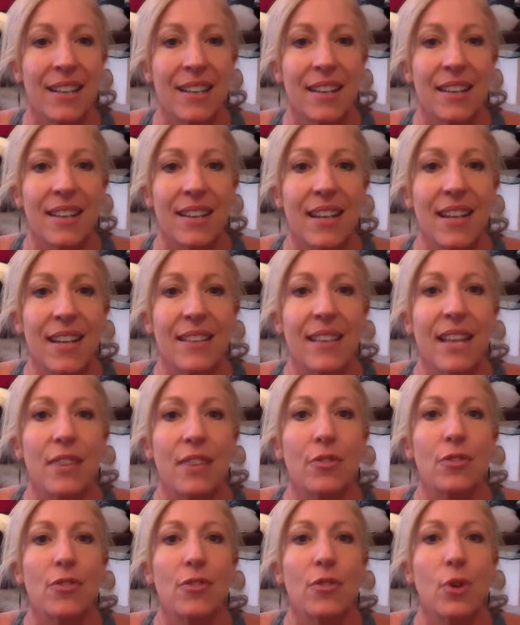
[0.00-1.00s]
And
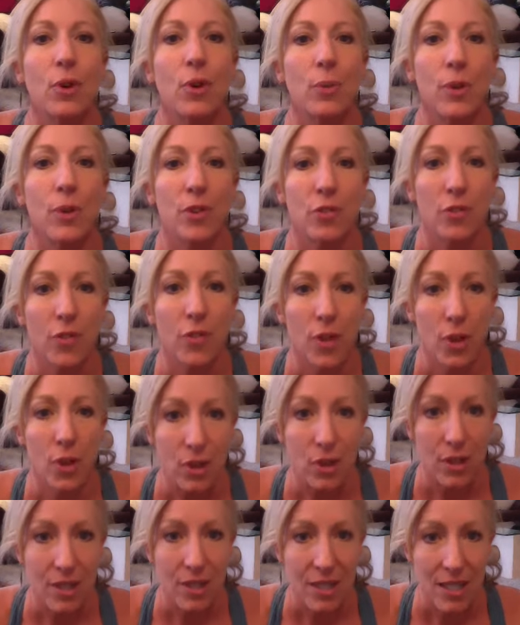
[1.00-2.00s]
then forward
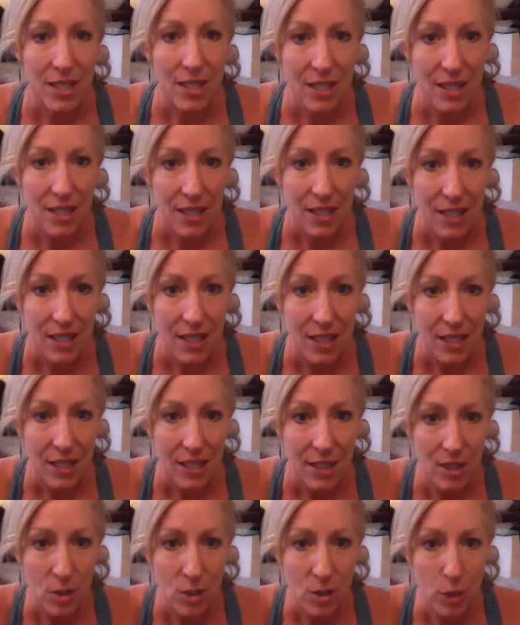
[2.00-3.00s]
fold.
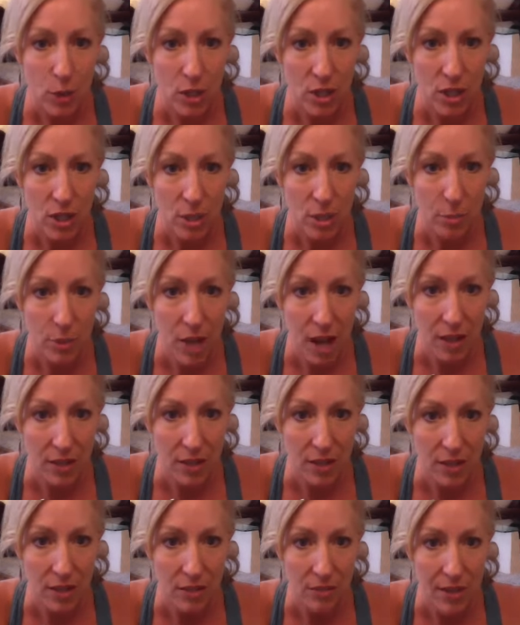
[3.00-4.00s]
Switch the block
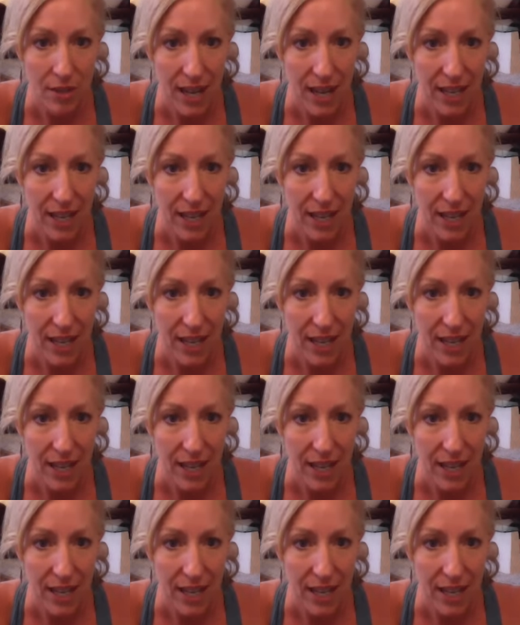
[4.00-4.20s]
to the right